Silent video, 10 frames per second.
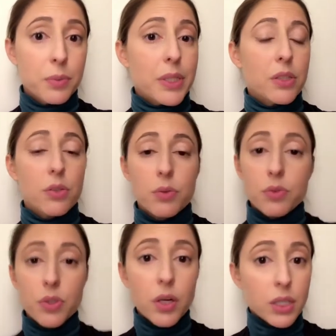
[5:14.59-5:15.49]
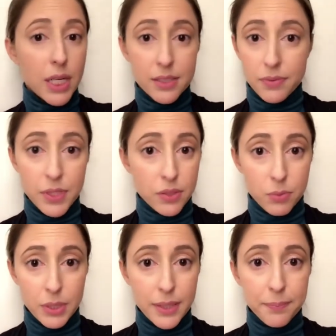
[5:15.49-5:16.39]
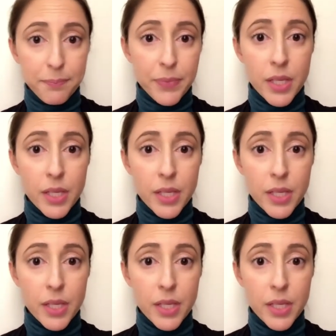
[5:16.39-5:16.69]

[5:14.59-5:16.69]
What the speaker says: We can do all kinds of things with them.